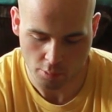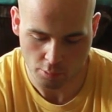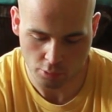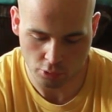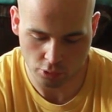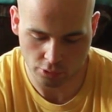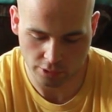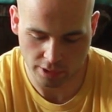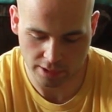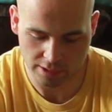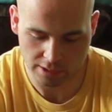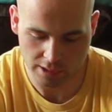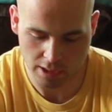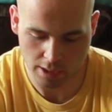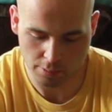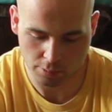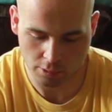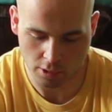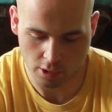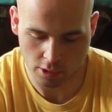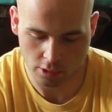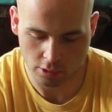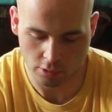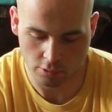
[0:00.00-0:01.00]
pulling that top
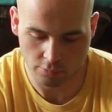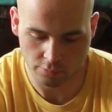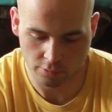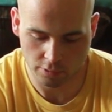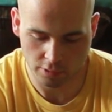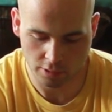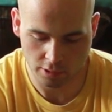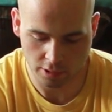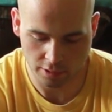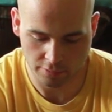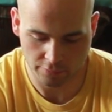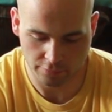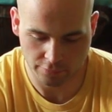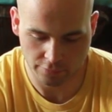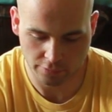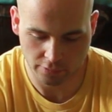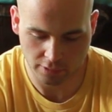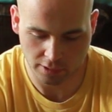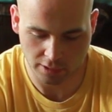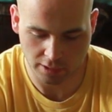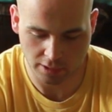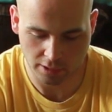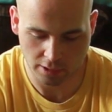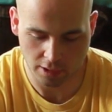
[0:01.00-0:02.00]
card over and
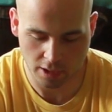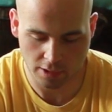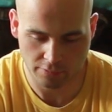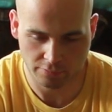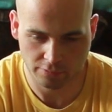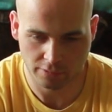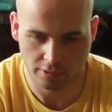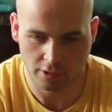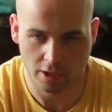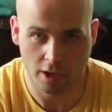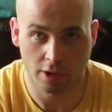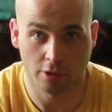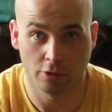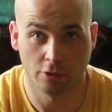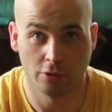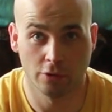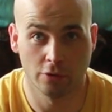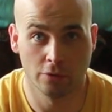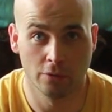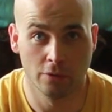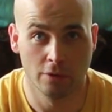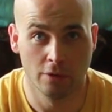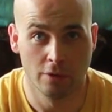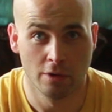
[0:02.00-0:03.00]
flicking it off there. I don't
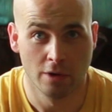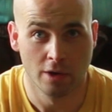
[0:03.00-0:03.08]
know.